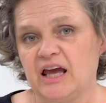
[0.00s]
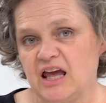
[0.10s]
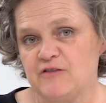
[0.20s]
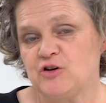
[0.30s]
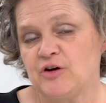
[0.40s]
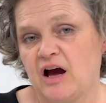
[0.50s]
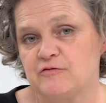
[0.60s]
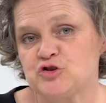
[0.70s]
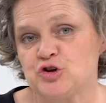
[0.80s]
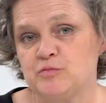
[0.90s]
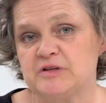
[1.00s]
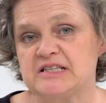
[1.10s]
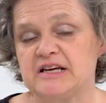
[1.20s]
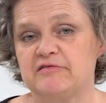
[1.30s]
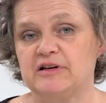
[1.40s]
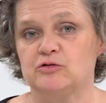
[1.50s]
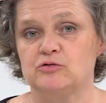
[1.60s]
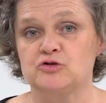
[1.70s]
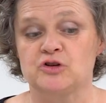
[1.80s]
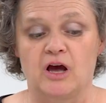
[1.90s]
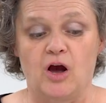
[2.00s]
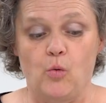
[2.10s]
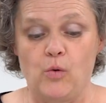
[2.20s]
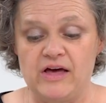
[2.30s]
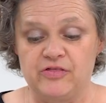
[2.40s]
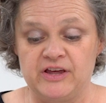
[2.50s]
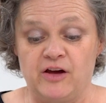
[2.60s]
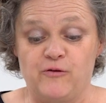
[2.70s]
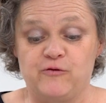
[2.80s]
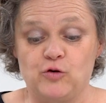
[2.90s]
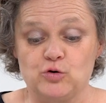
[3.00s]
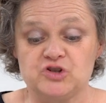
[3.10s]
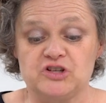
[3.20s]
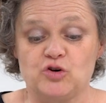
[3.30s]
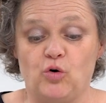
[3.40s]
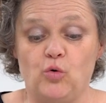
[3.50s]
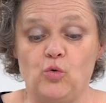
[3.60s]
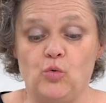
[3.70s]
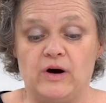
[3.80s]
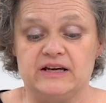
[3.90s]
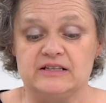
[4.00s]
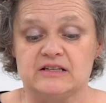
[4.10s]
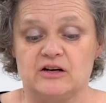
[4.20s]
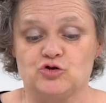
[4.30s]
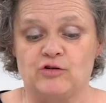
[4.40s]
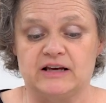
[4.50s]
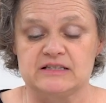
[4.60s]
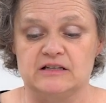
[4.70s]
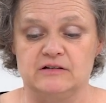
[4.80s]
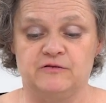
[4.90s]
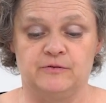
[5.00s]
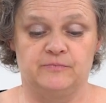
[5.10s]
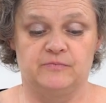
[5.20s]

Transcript: If you have two materials where the force is always attractive,